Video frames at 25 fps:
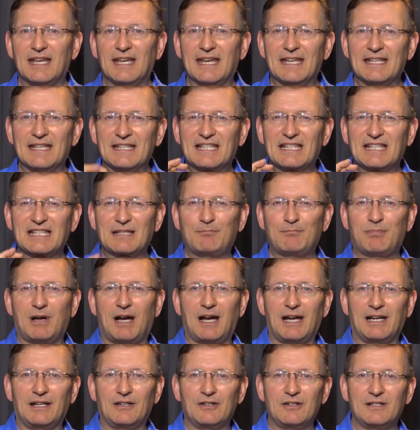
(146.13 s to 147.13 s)

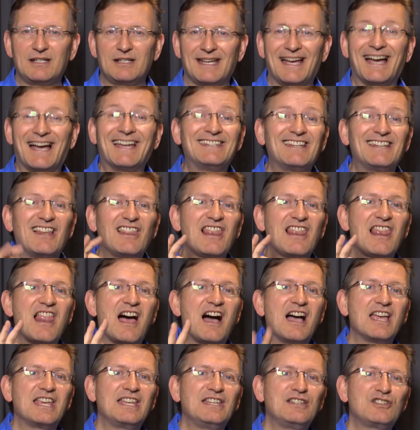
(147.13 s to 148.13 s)
inspired, and
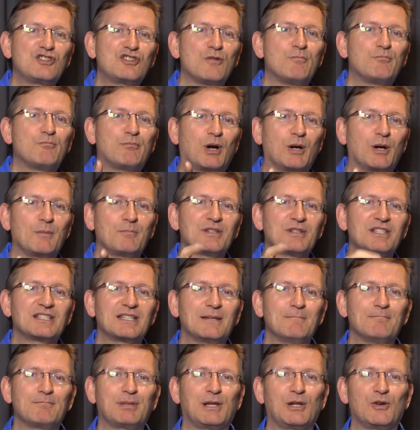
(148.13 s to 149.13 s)
aligned to purpose
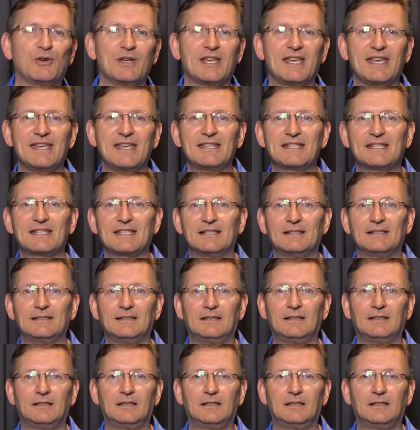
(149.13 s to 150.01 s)
employees?